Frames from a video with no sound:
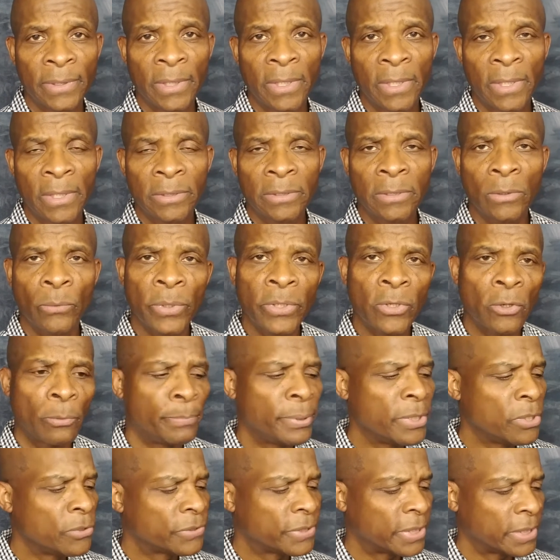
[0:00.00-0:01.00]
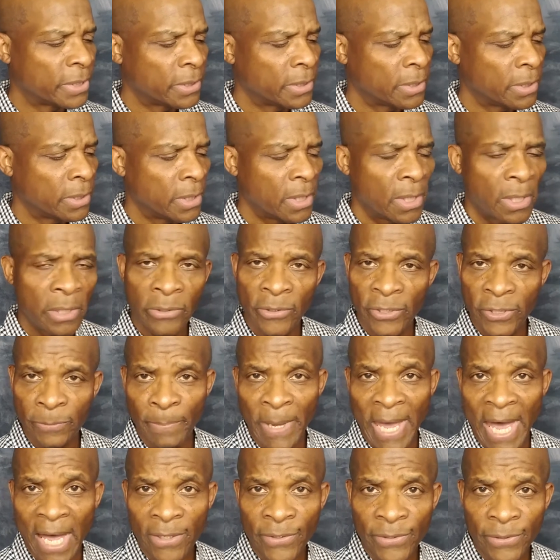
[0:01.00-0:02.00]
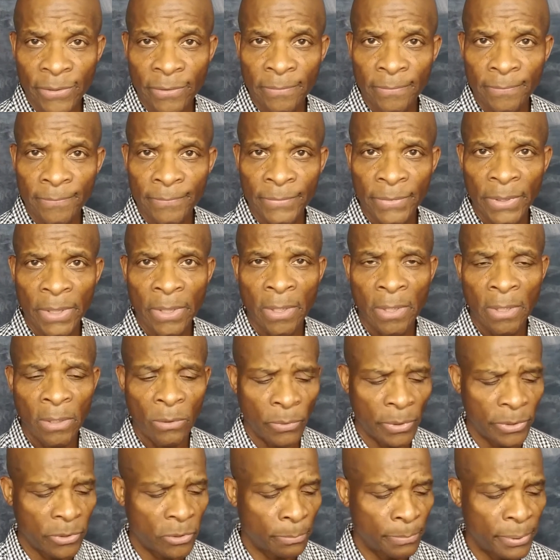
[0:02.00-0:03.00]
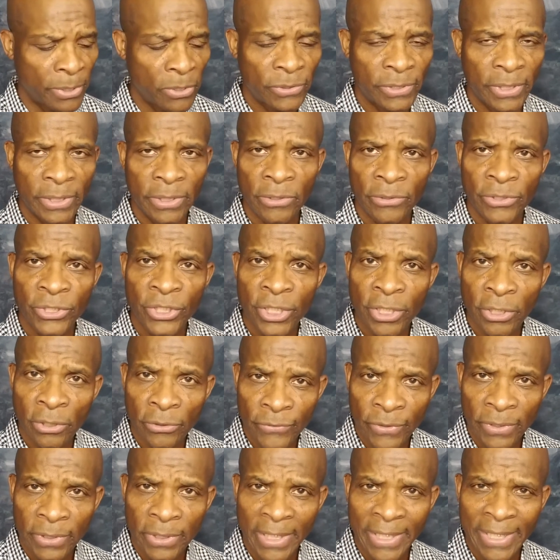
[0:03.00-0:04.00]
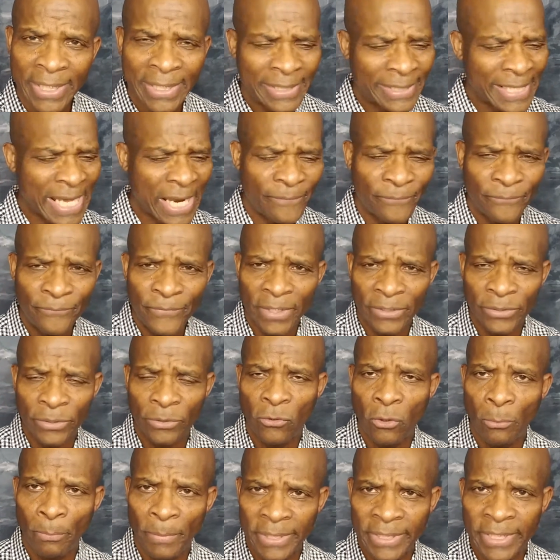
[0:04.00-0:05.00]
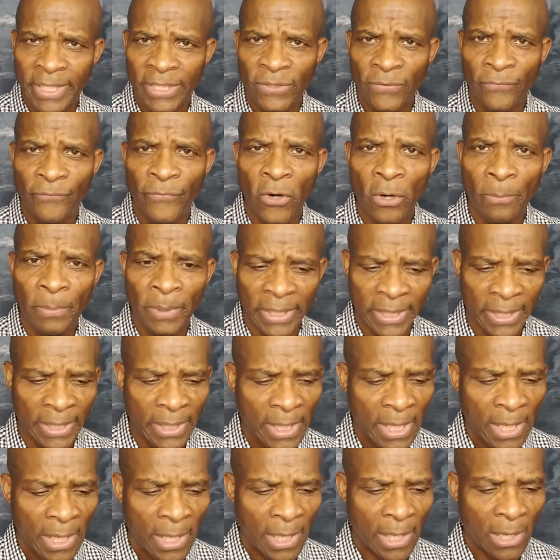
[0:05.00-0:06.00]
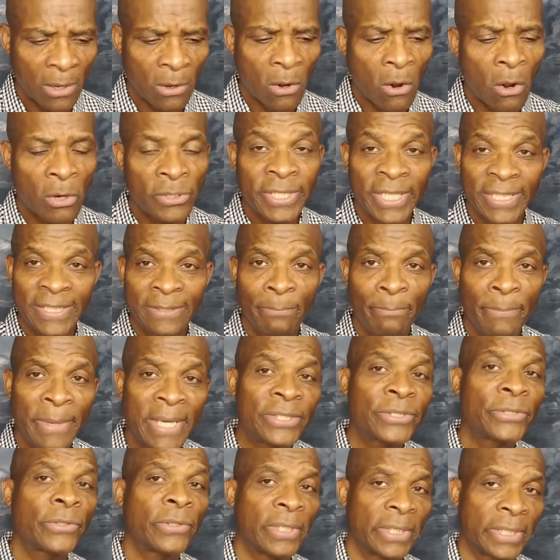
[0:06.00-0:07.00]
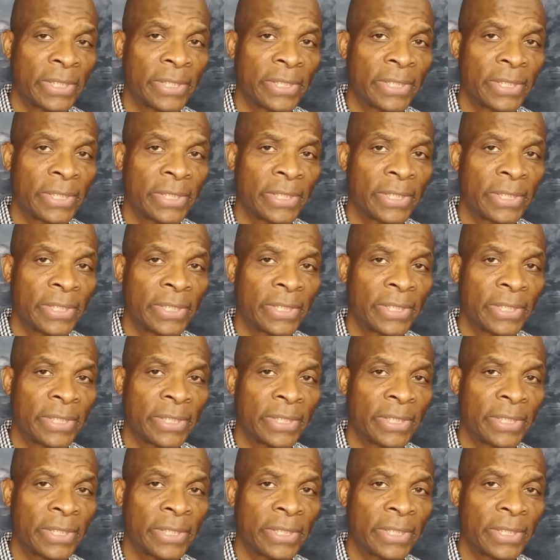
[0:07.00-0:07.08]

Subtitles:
to where you're abusing your spouse, where you're abusing your children, and not physical, but just verbally or just mentally.